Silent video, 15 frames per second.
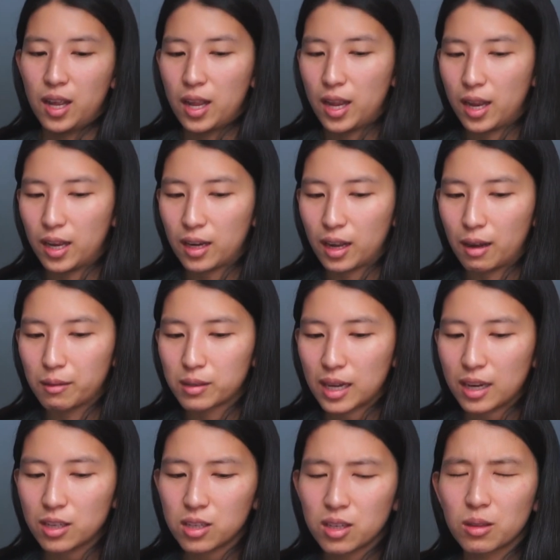And I was
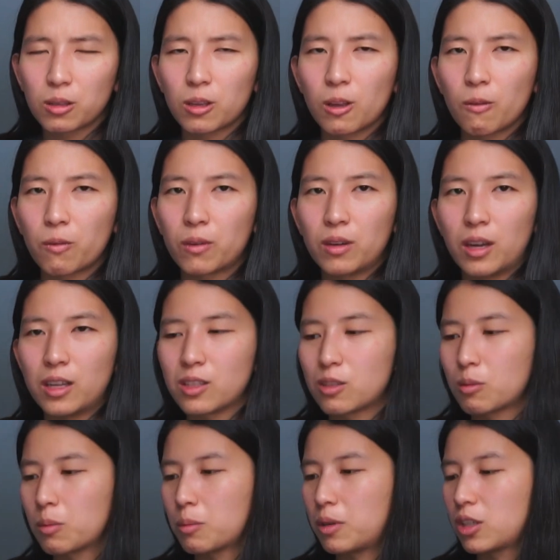actually looking for
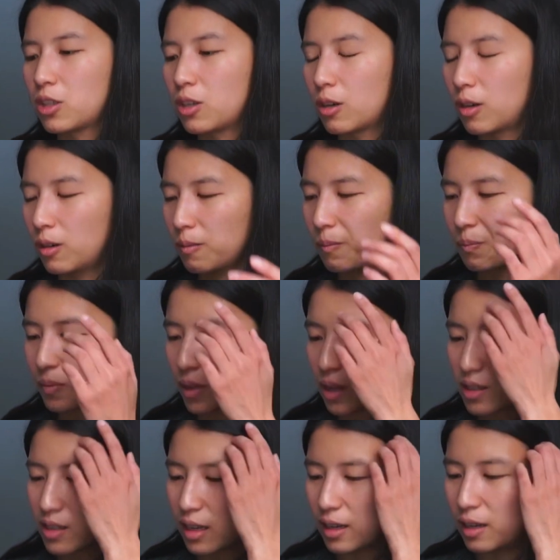non-superwash yarn
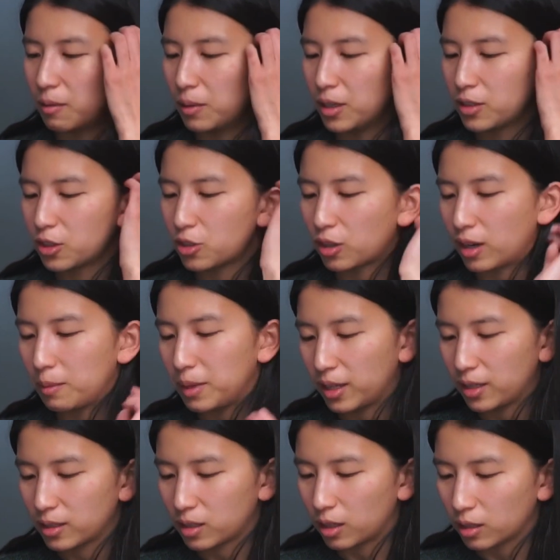because I kind of wanted to try
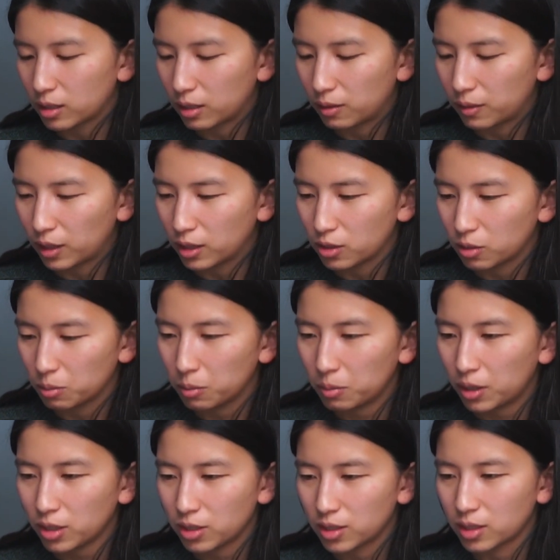making socks out of
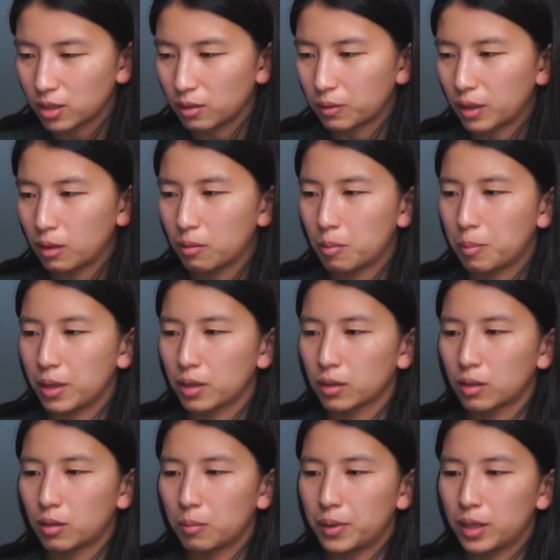non-superwash to see if they would be a
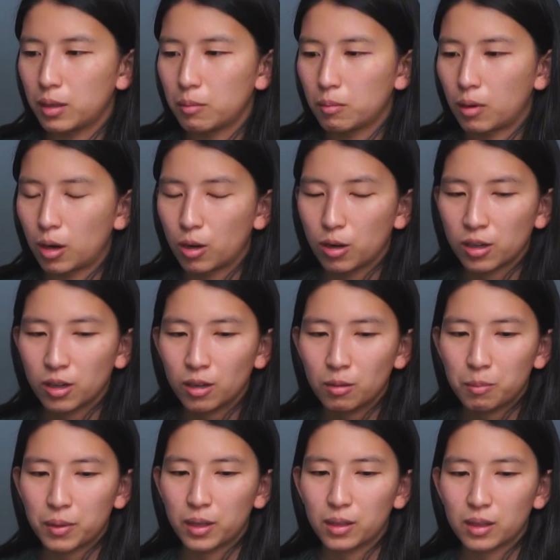little bit hardier,
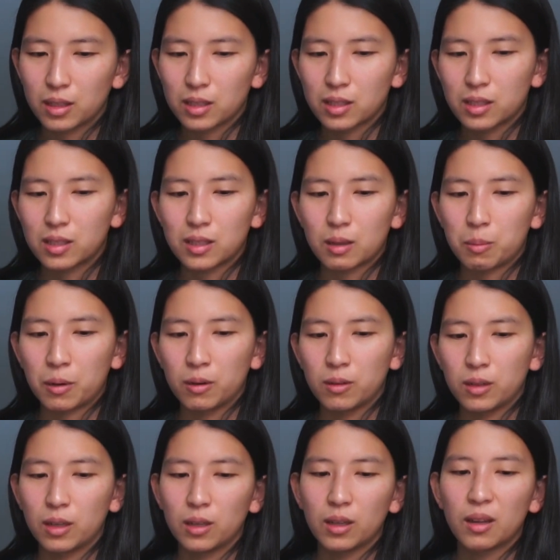but this is
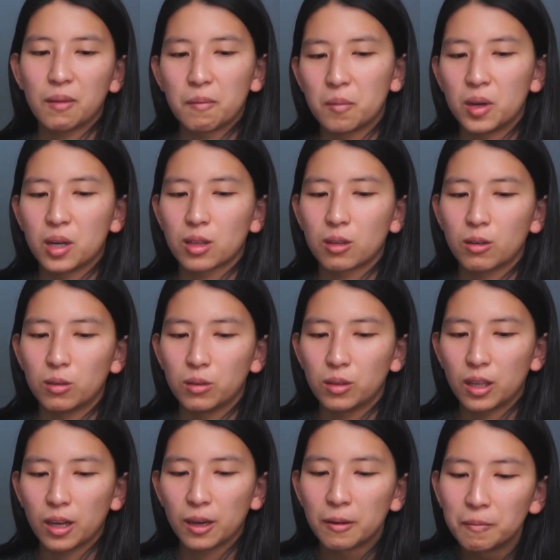apparently one of their
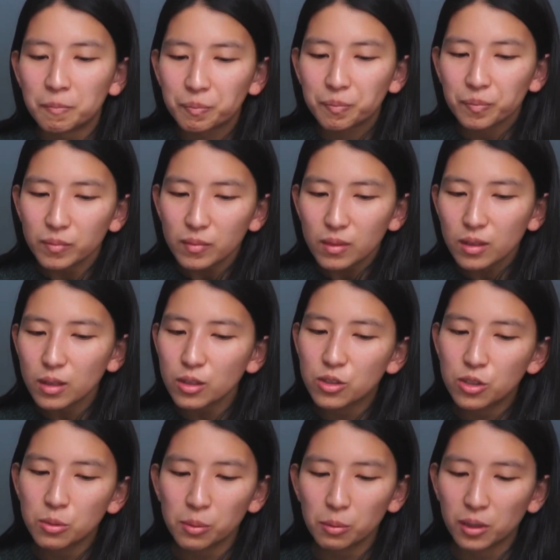only
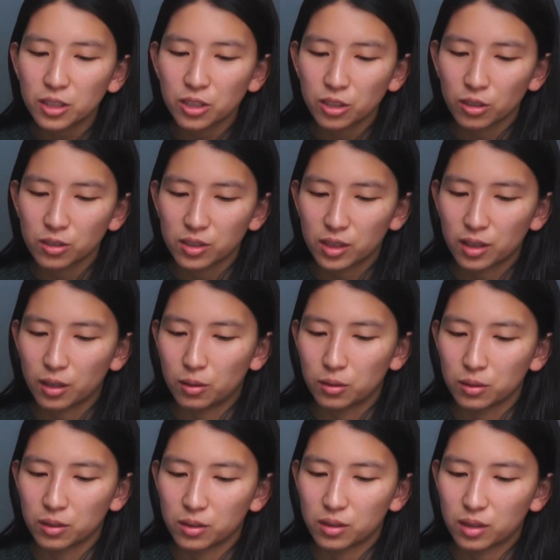superwash yarns that they
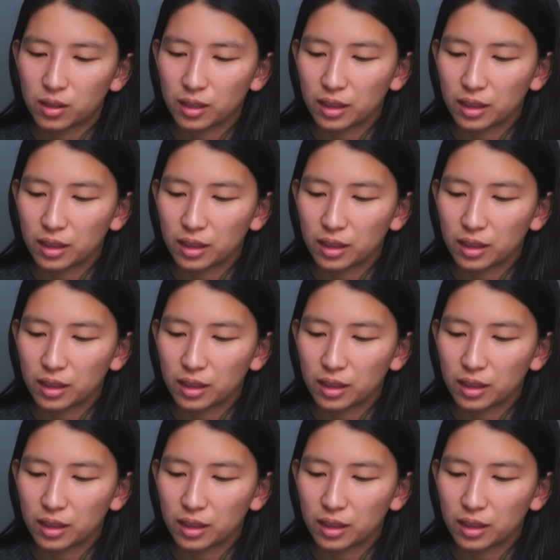that